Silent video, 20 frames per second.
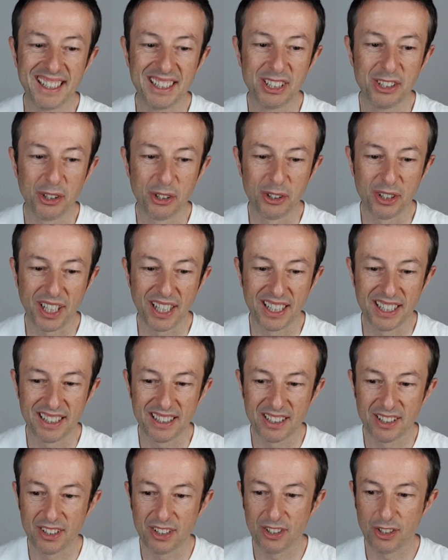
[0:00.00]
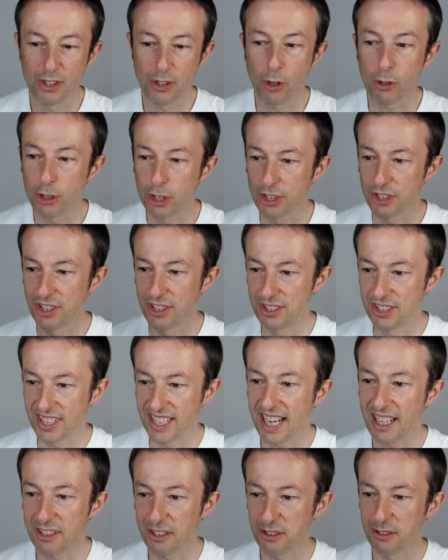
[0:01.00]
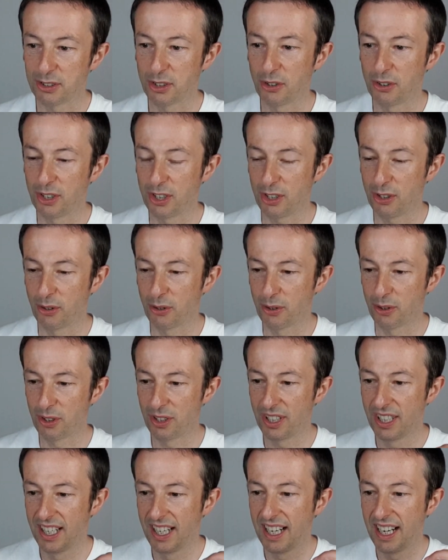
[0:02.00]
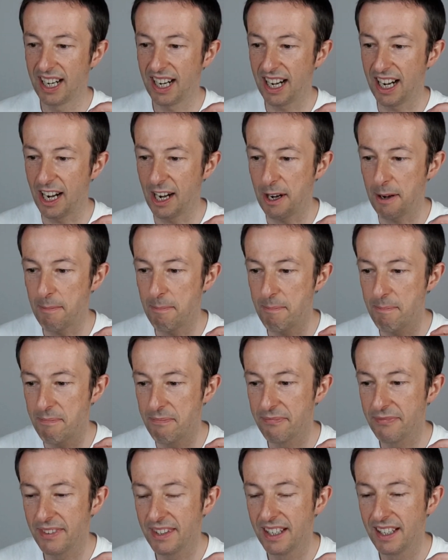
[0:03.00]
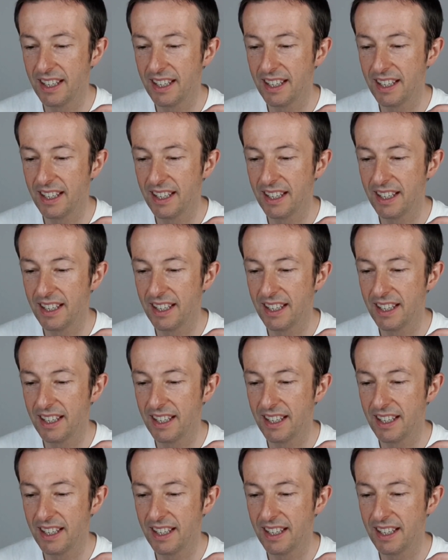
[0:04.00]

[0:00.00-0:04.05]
your kind of consciousness together so that you're um,